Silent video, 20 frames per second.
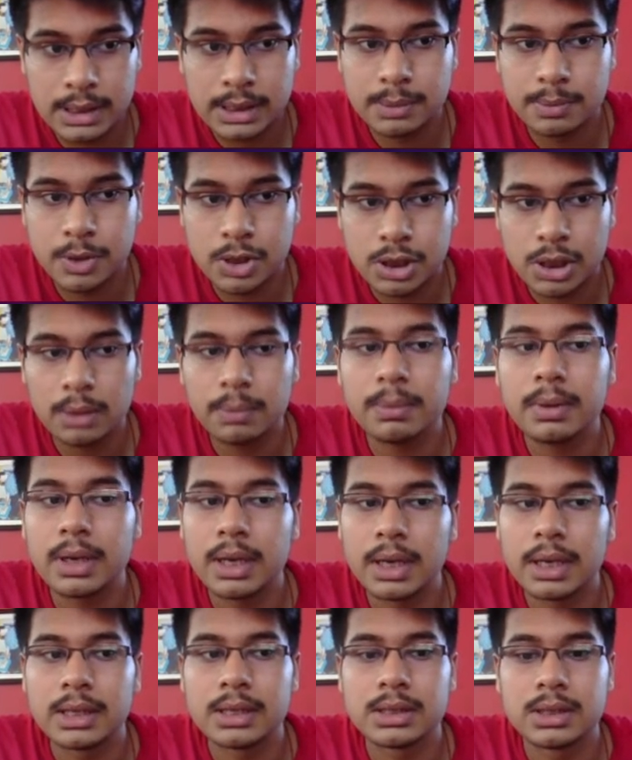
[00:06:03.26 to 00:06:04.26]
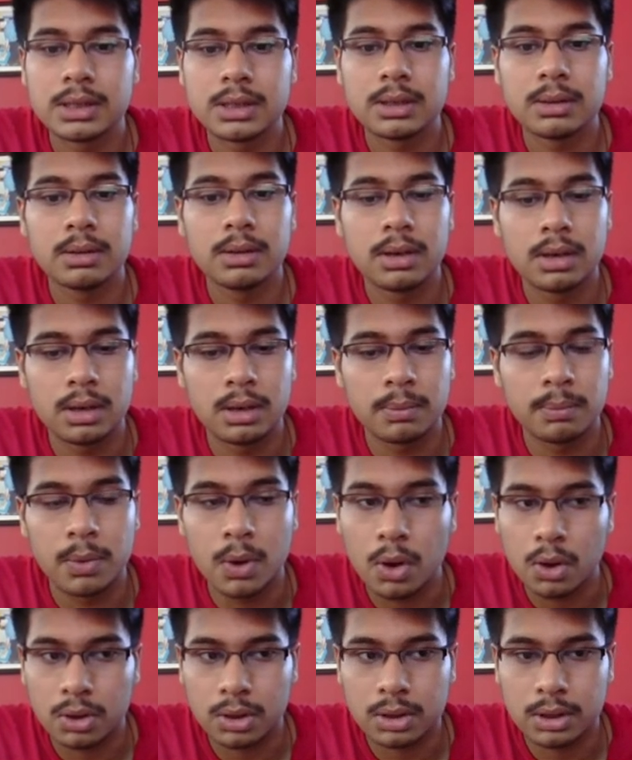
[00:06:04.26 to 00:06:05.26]
bishop is
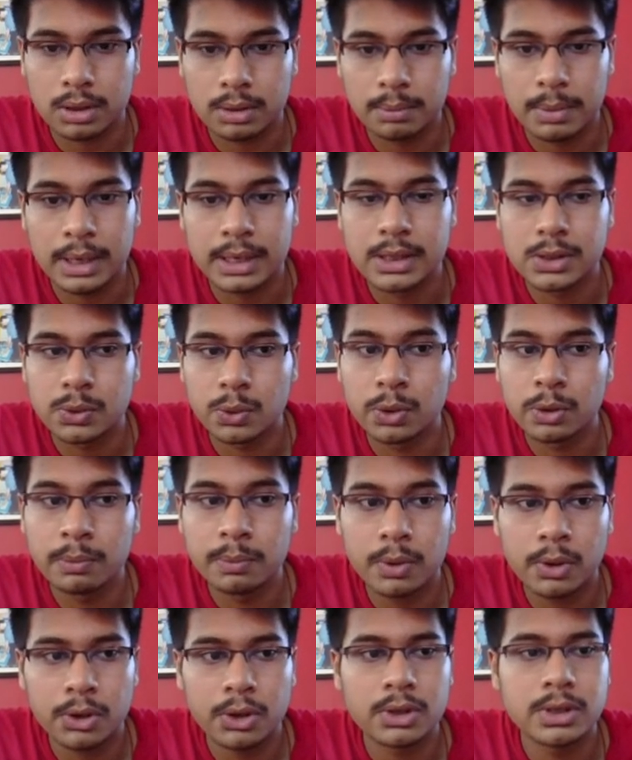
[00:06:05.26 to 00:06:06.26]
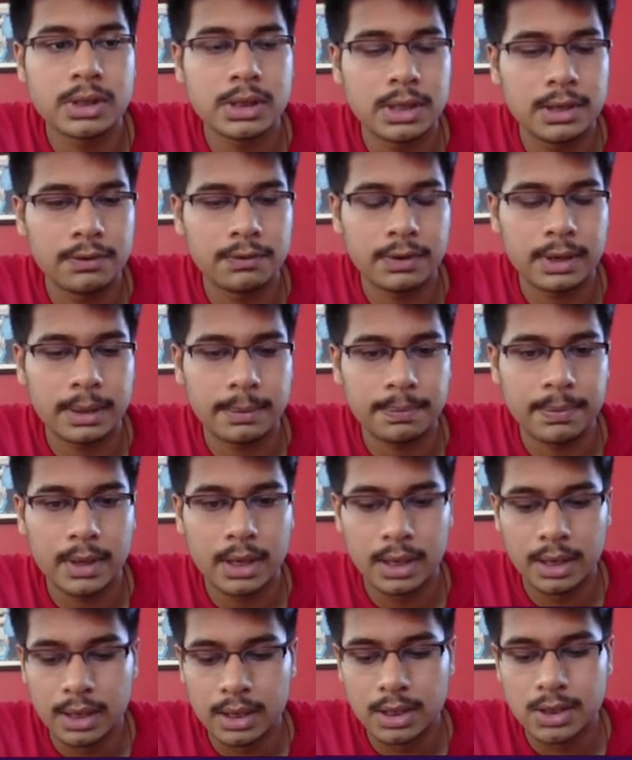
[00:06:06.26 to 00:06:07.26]
blocked by his own pawn on c5.
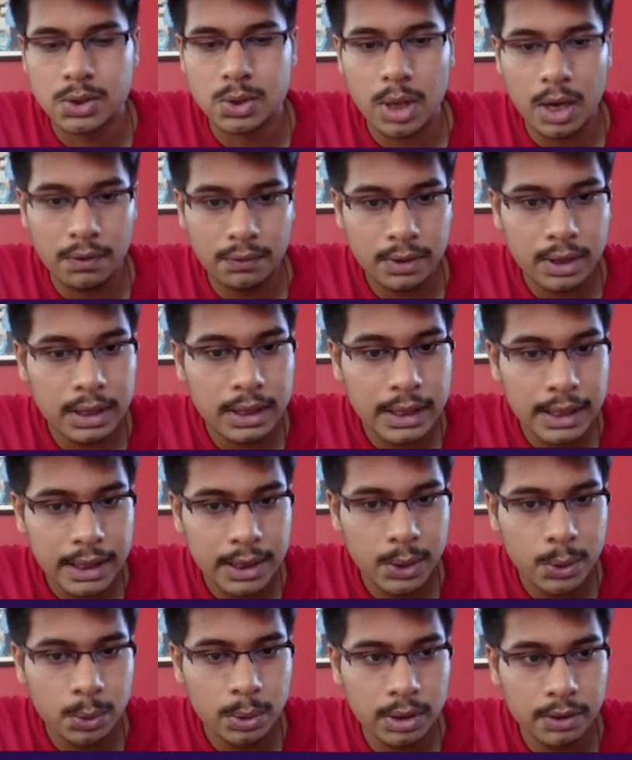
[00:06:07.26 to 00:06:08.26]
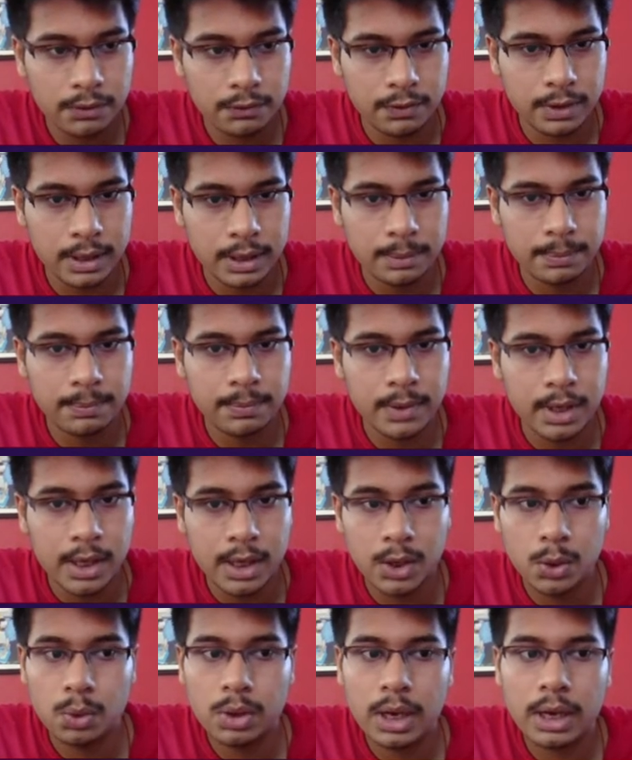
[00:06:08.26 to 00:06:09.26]
So after t into e5,
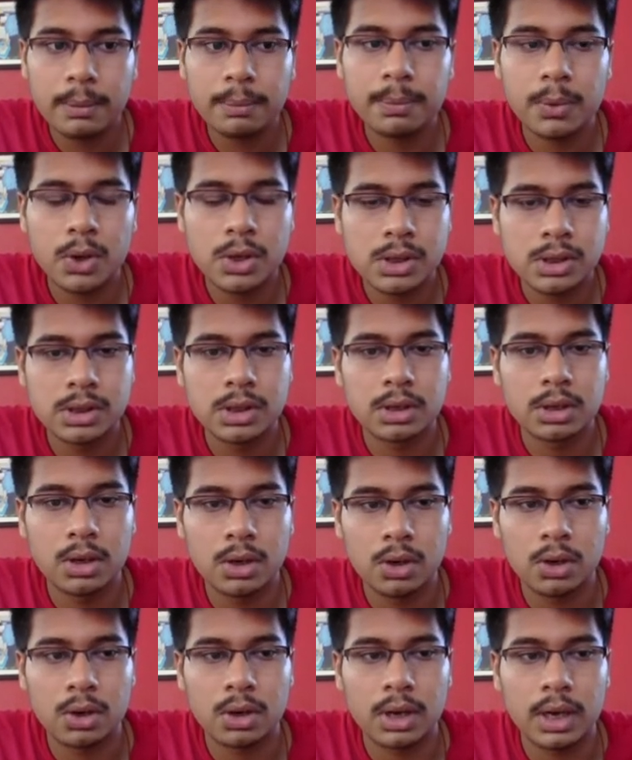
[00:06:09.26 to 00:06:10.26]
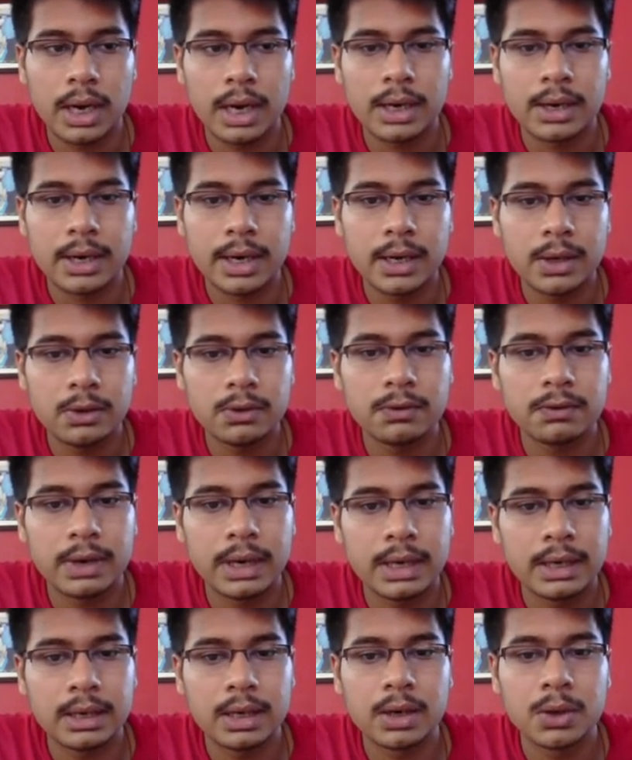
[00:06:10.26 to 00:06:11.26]
you can pause the clock and try to
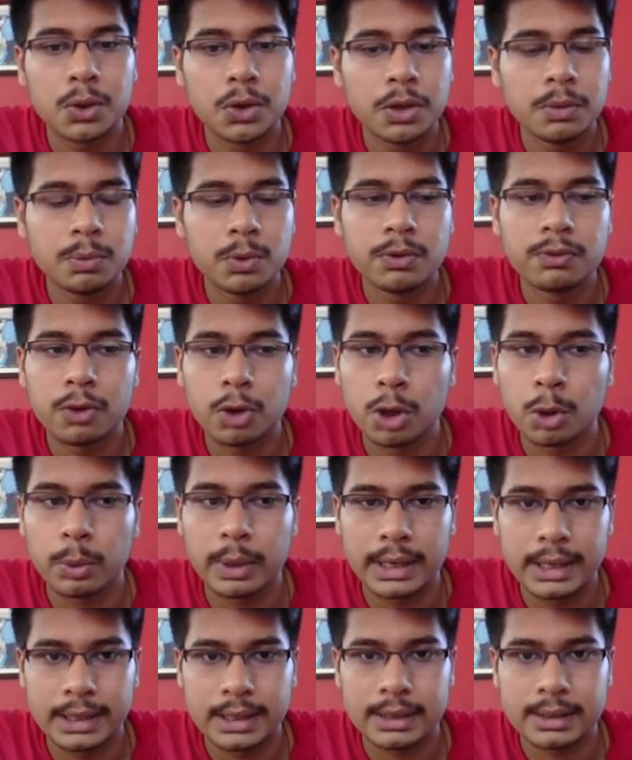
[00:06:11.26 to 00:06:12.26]
find a good move for white.